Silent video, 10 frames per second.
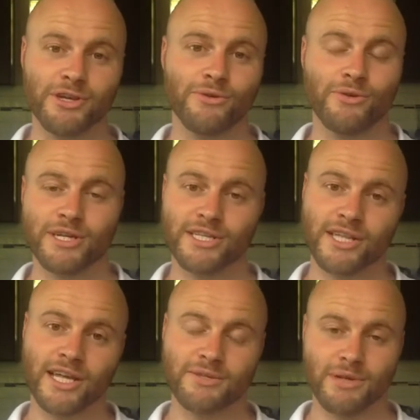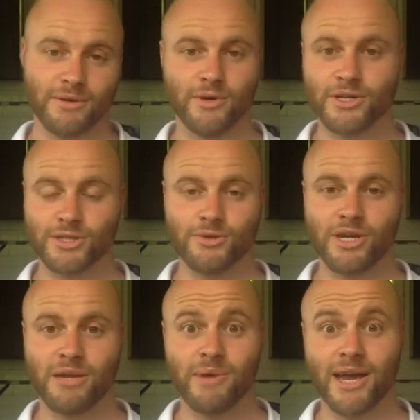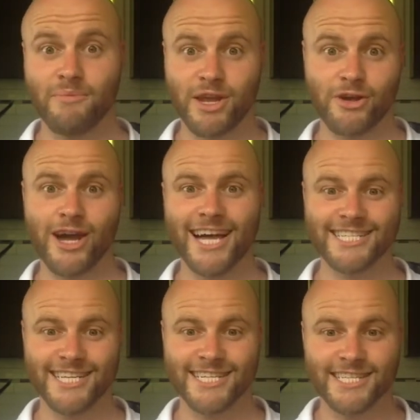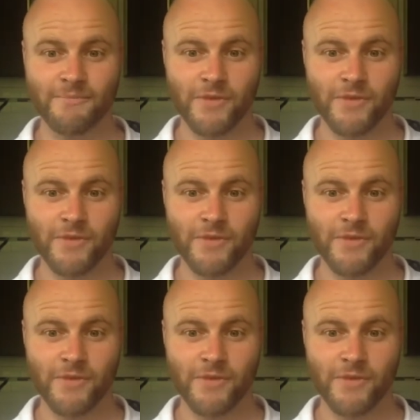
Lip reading: cool question last week where I was talking about amino acids.